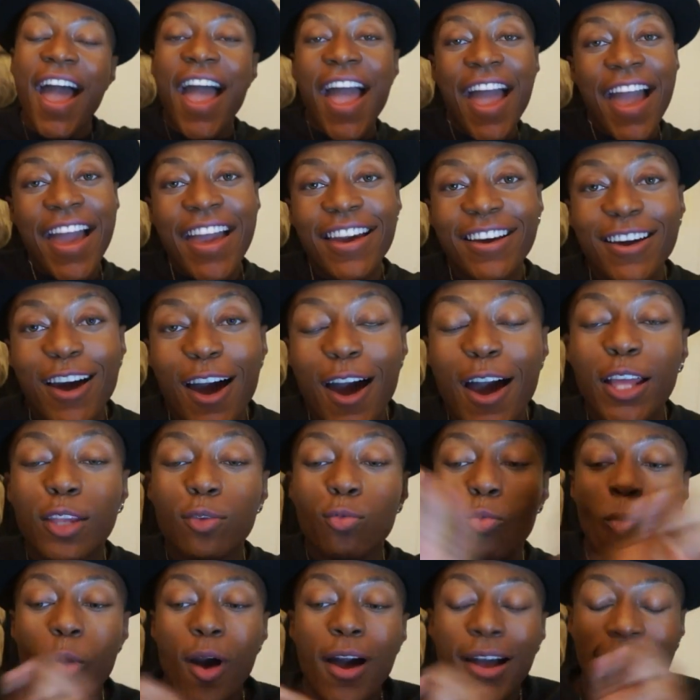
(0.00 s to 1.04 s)
Hey guys,
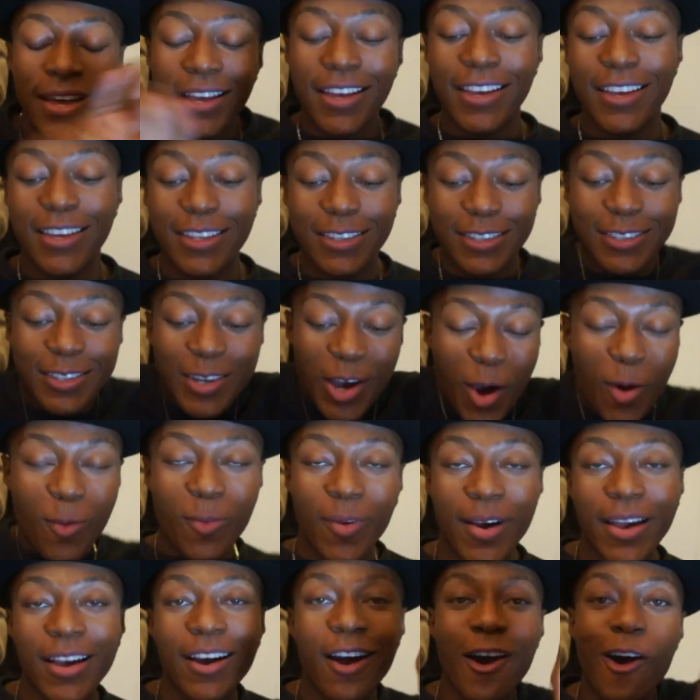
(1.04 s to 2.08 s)
what is
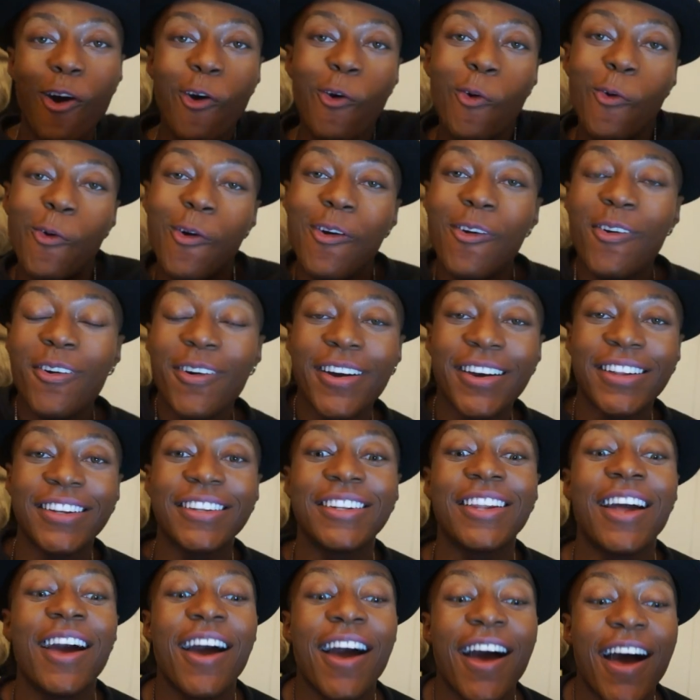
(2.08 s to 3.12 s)
going
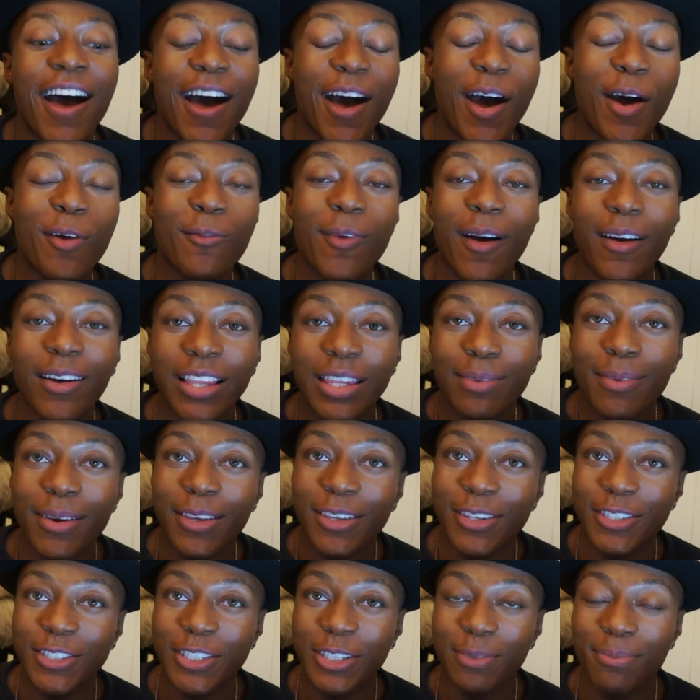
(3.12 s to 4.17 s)
on? Uh, welcome to my
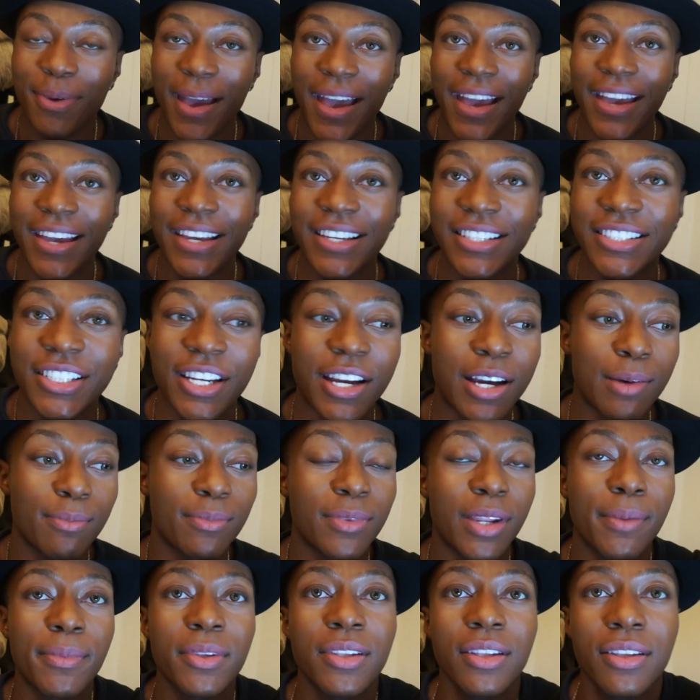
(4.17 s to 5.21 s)
YouTube page.
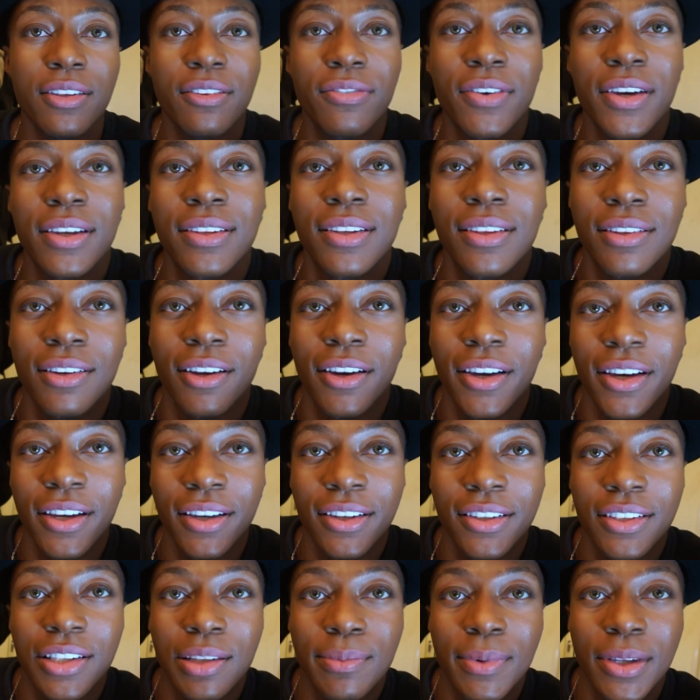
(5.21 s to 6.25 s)
Um, let me just fix this
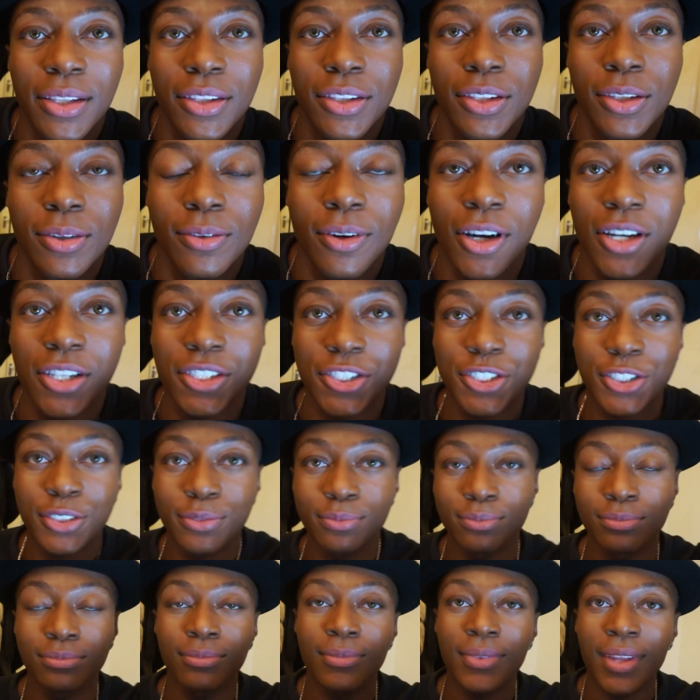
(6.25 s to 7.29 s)
lighting, it's a bit too harsh.
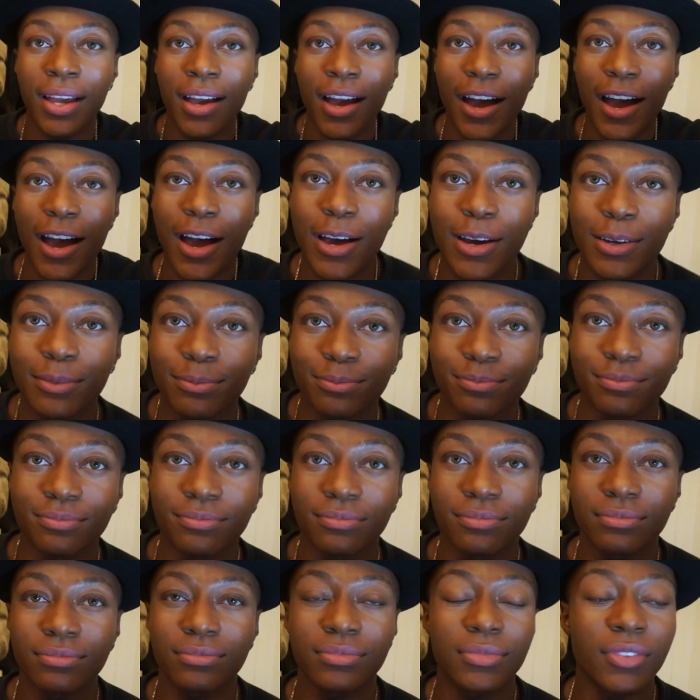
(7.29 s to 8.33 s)

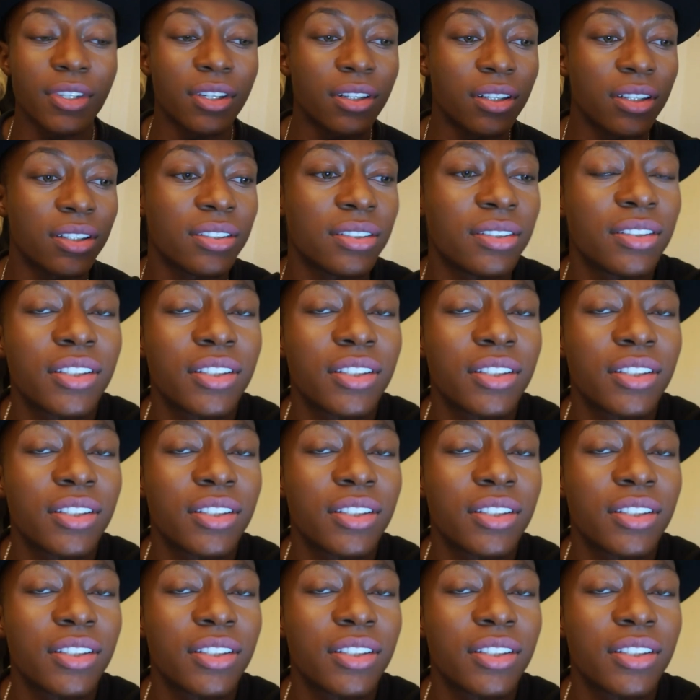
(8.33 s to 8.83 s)
Um, oh,